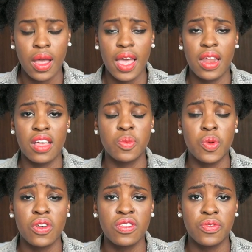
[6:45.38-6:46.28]
And I
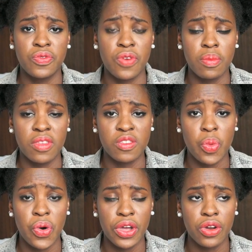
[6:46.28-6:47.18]
suppose from this
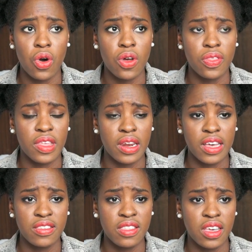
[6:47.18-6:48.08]
point on, the
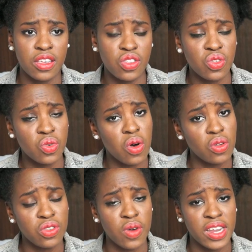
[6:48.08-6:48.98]
next thing is to
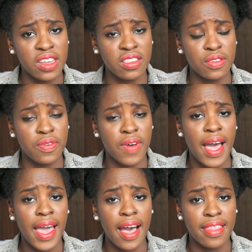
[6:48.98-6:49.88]
also
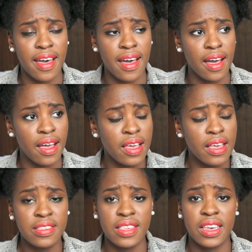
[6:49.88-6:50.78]
identify other
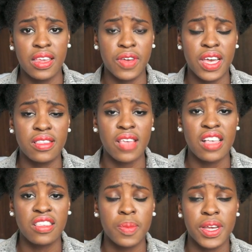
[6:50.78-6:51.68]
significant
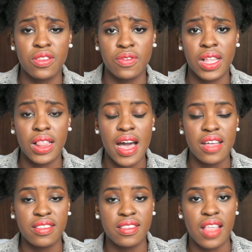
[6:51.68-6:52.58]
aspects of the
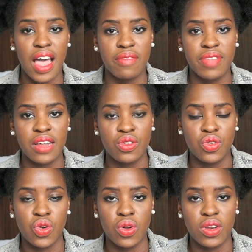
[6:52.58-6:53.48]
client's life that do
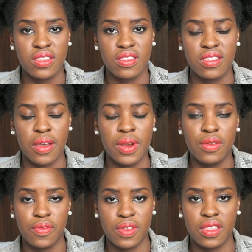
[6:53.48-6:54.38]
not necessarily
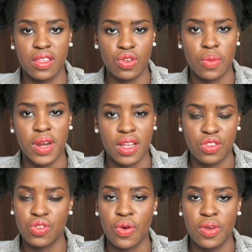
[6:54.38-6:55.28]
fit the dominant
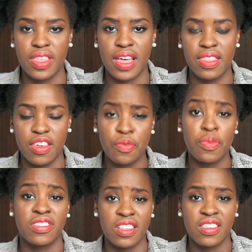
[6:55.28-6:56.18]
story that they've
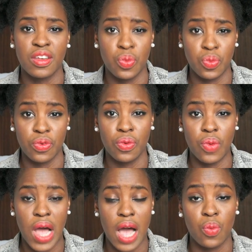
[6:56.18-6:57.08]
presented
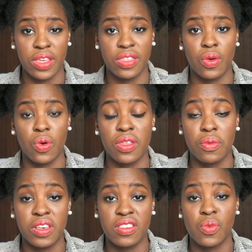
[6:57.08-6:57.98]
with, or the
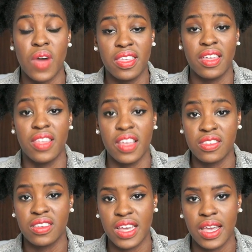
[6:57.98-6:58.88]
reason why they're there
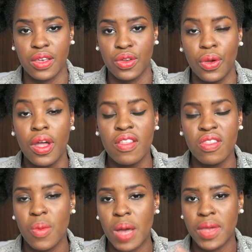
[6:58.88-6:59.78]
today. You know,
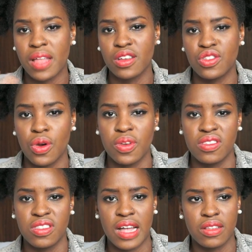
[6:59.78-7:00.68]
there might be other
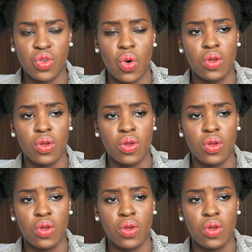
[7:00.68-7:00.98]
stories that